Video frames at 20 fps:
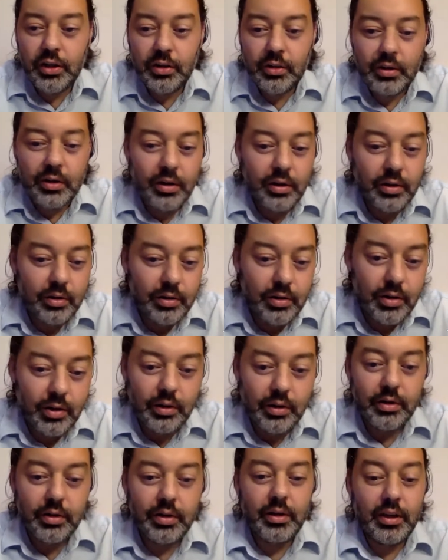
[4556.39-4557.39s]

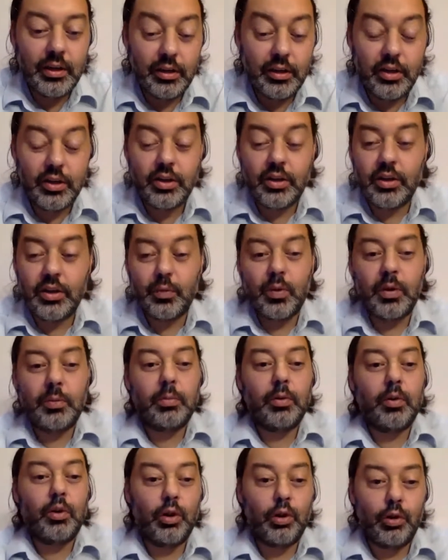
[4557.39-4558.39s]
on indigenous
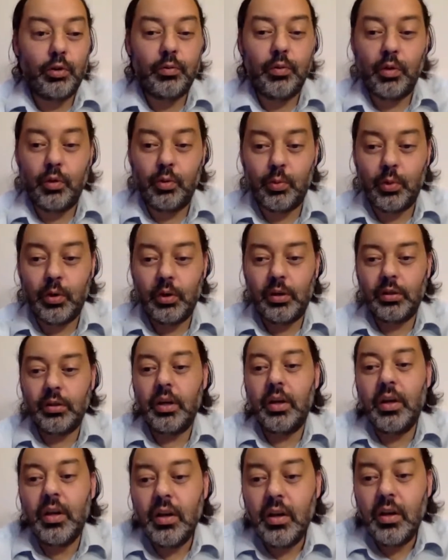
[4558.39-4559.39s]
people all over the world
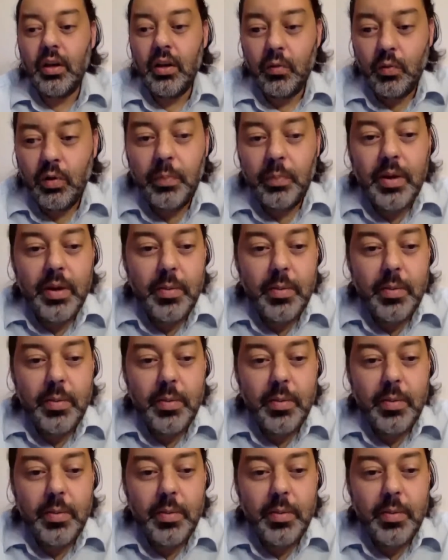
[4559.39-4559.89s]
will be